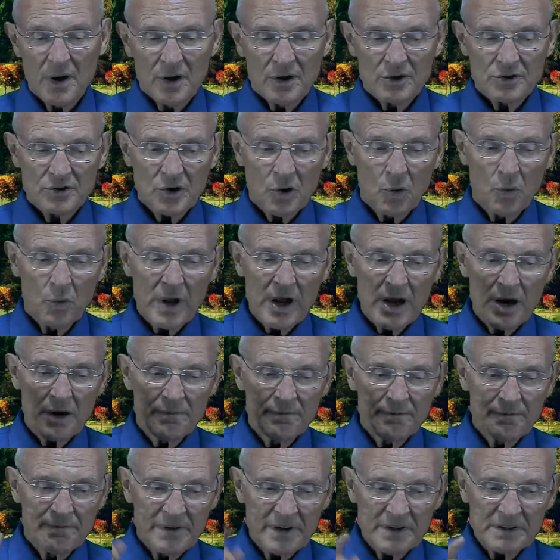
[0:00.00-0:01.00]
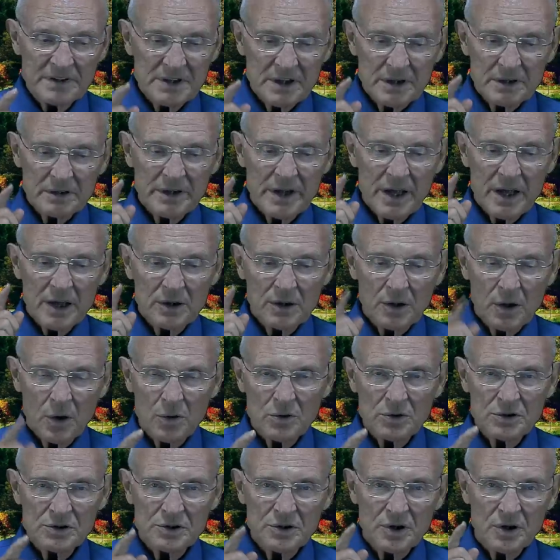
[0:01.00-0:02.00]
So we are physically
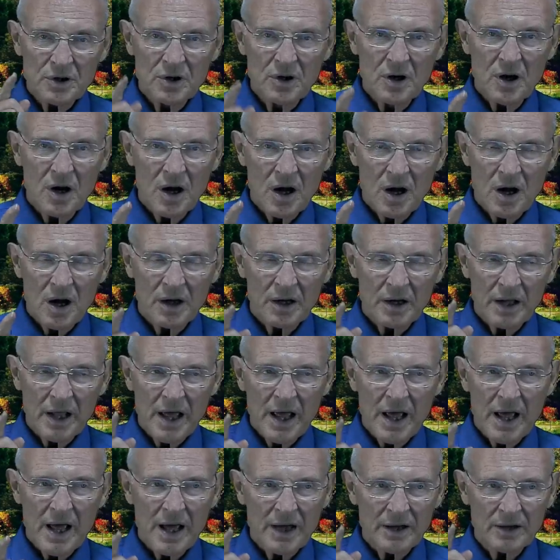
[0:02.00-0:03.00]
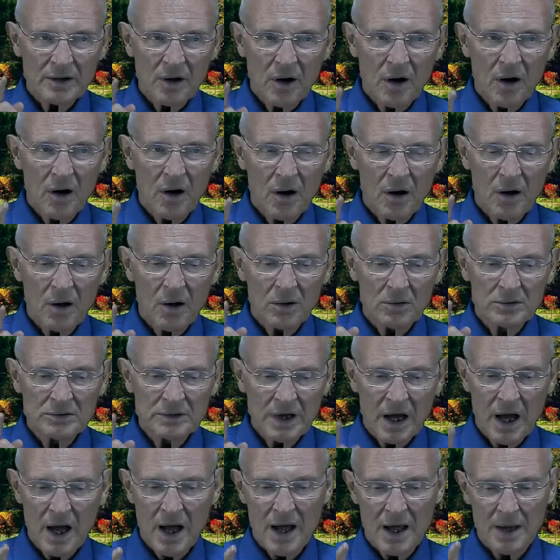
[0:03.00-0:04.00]
close to God at all
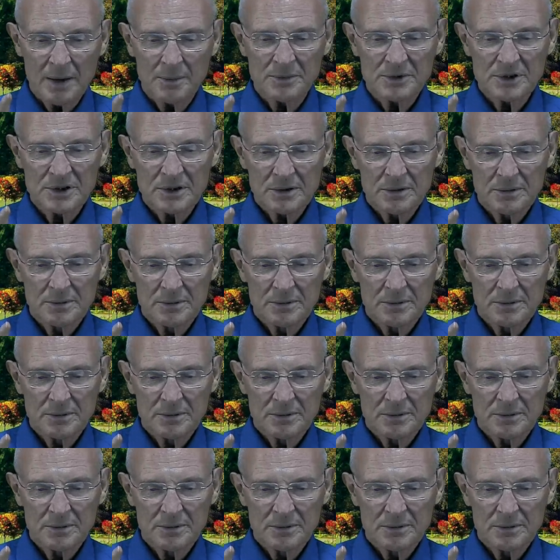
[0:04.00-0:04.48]
times.